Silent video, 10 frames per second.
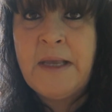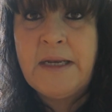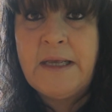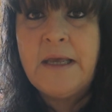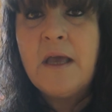
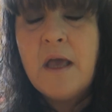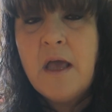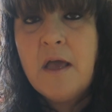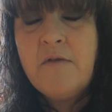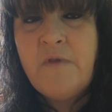mainly
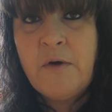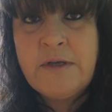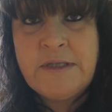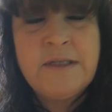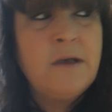
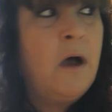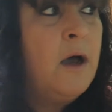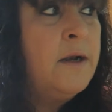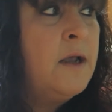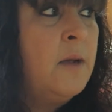focuses
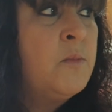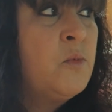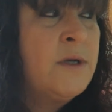on um,